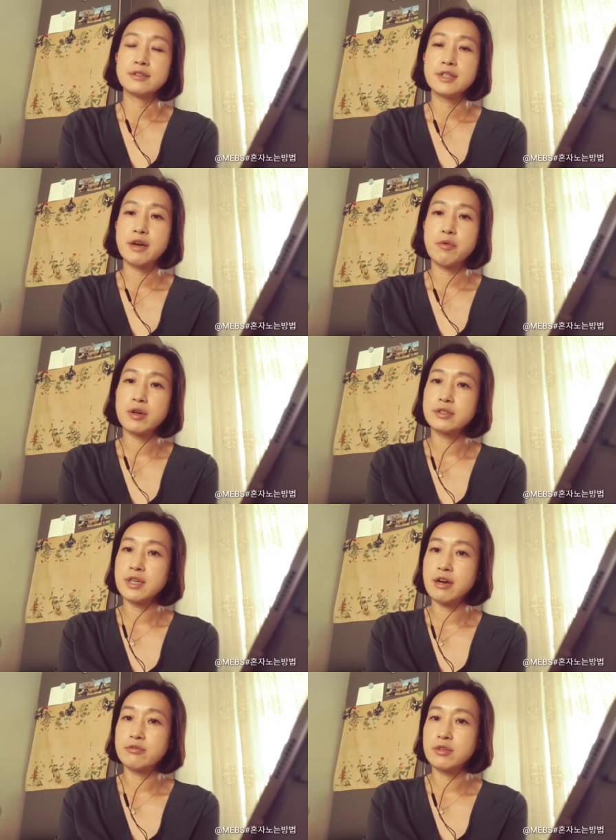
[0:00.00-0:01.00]
They walked
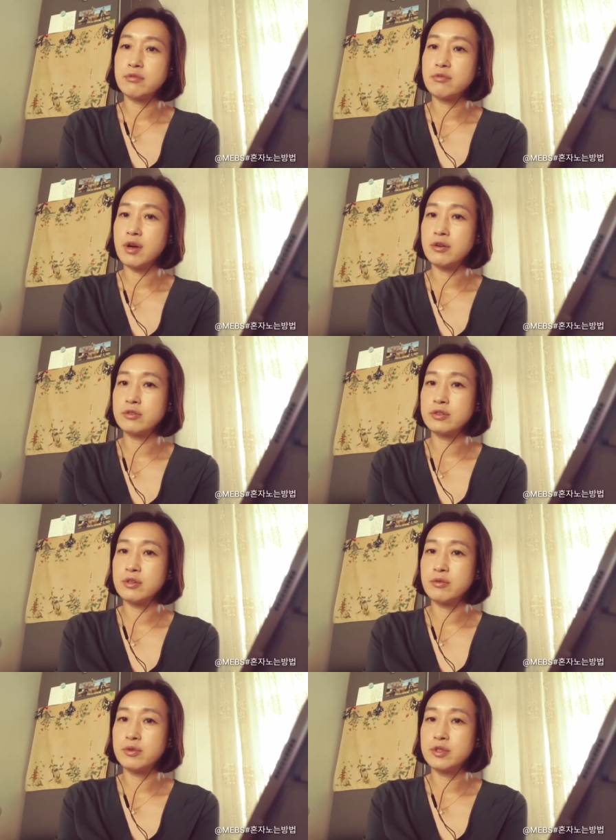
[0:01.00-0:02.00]
down the road, the
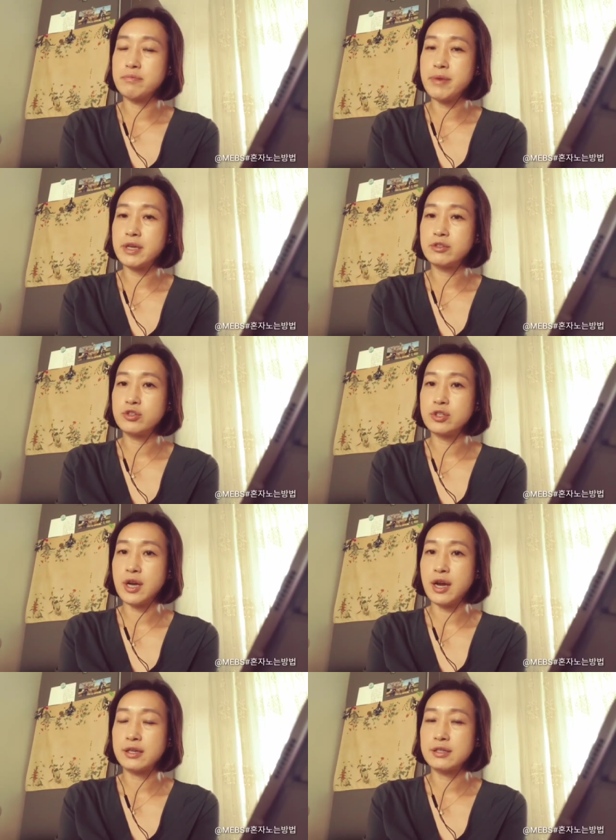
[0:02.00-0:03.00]
old man's
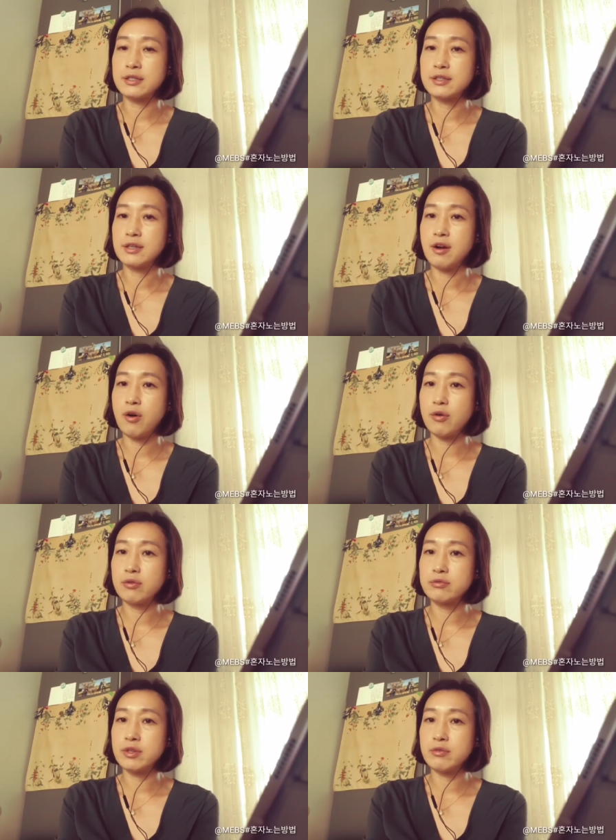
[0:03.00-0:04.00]
shack.
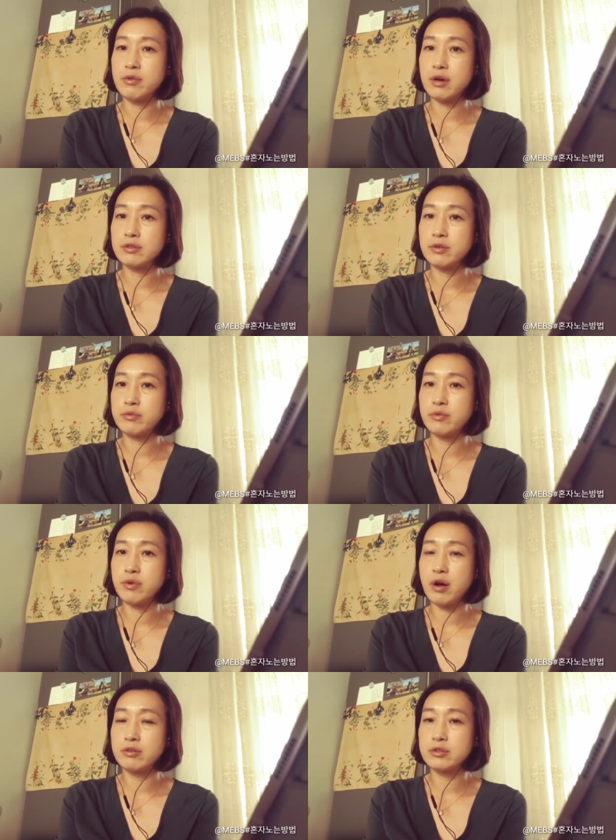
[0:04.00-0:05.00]
All along the
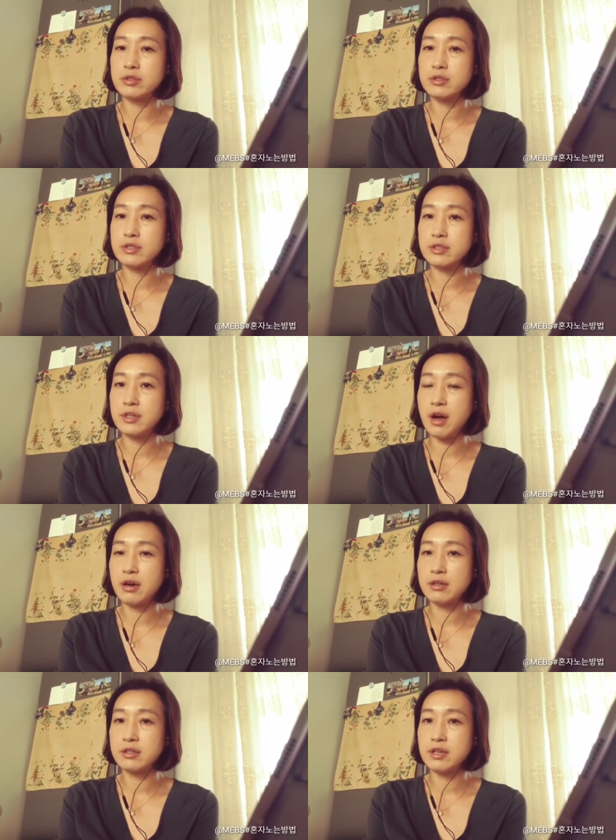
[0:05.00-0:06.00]
road, the
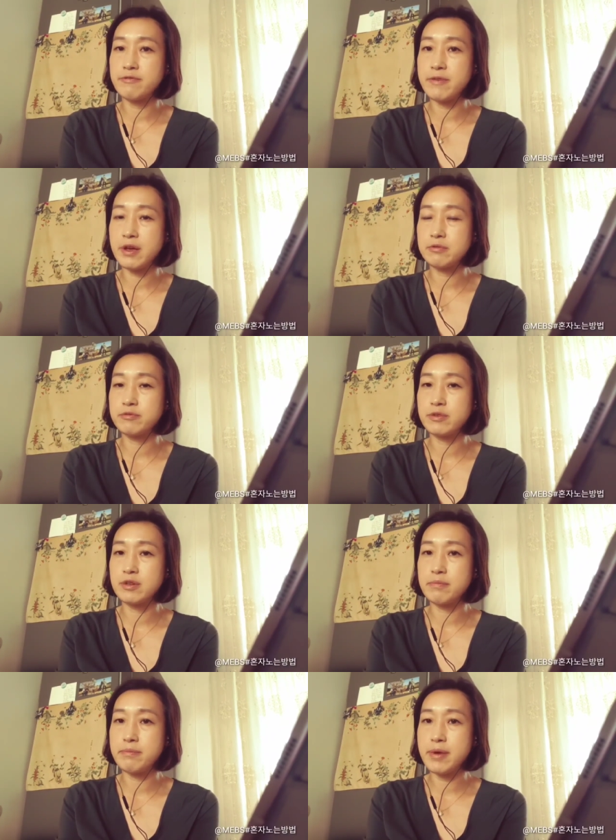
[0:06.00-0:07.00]
dark,
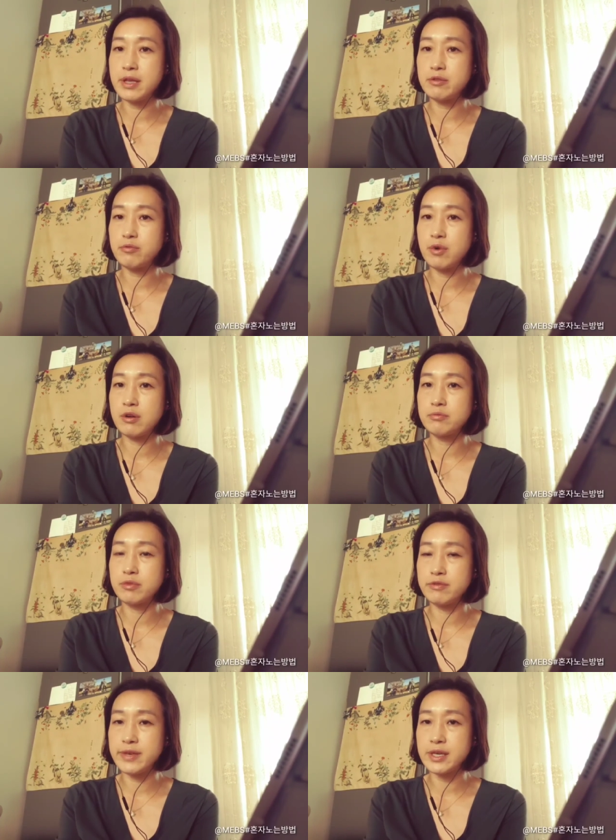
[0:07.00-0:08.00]
barefoot men were
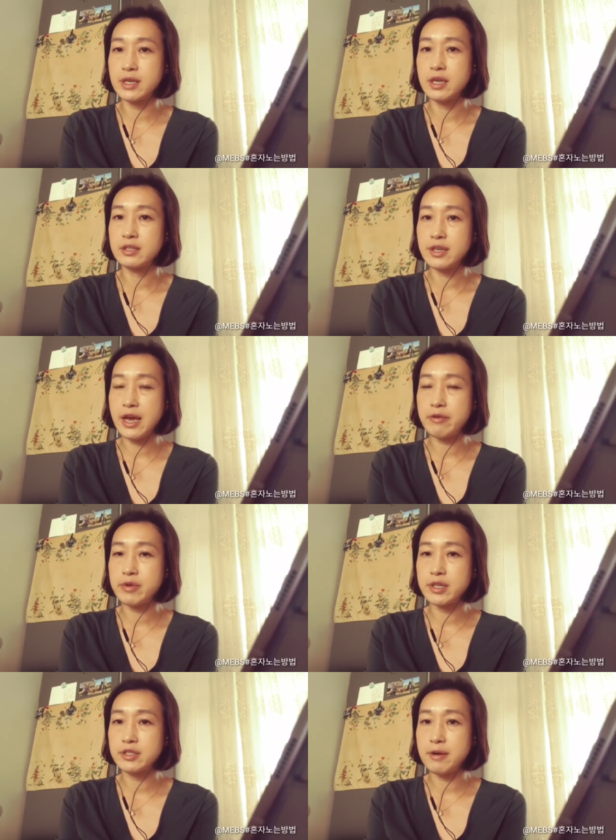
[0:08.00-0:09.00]
moving,
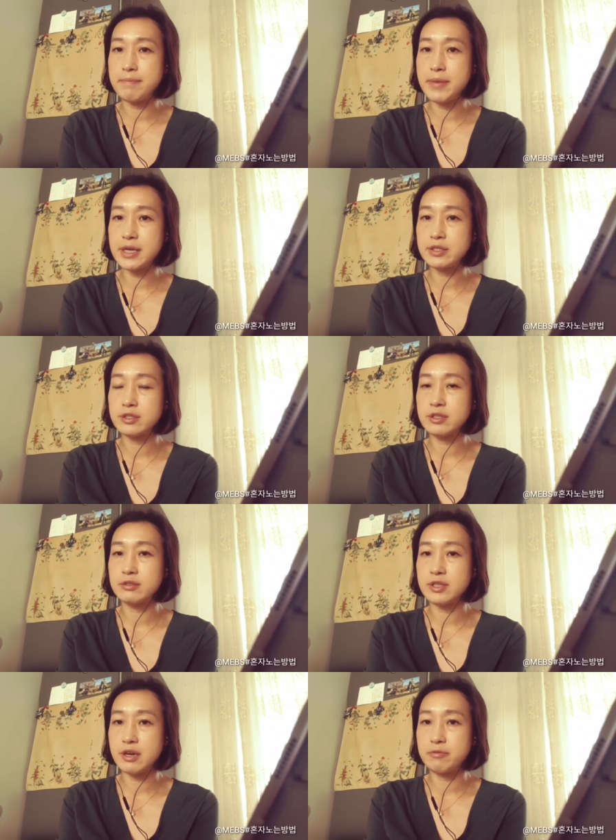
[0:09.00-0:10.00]
carrying the mast to
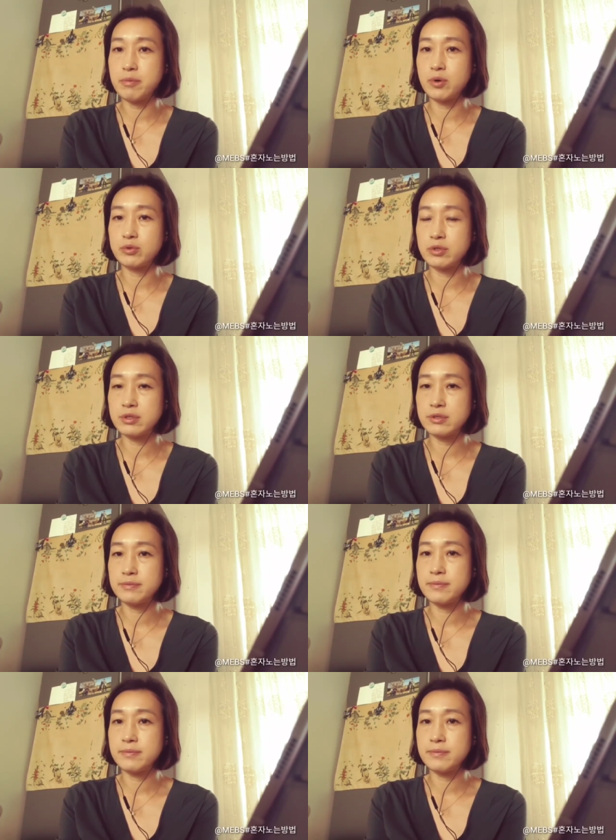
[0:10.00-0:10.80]
their boat.